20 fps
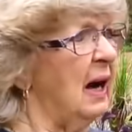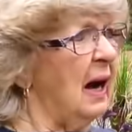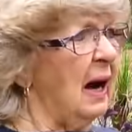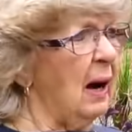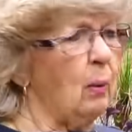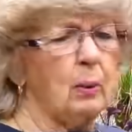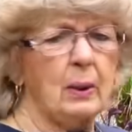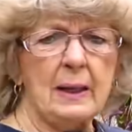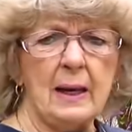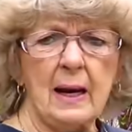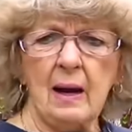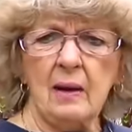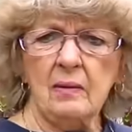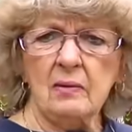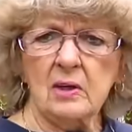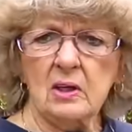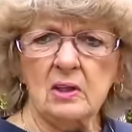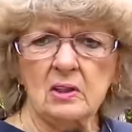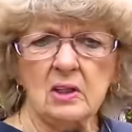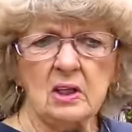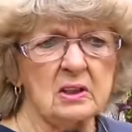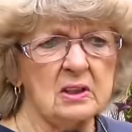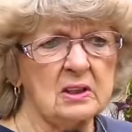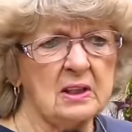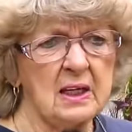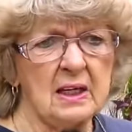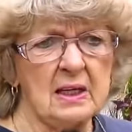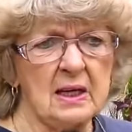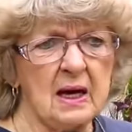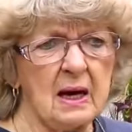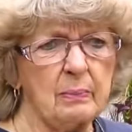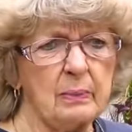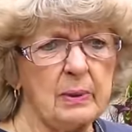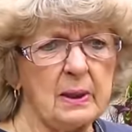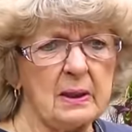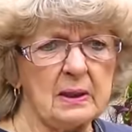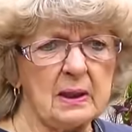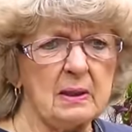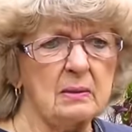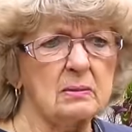I went out there the other day, and I
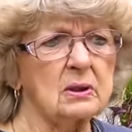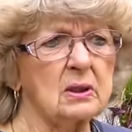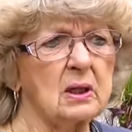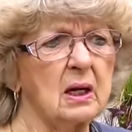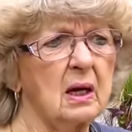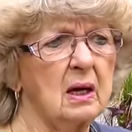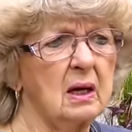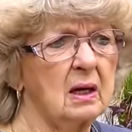bet there was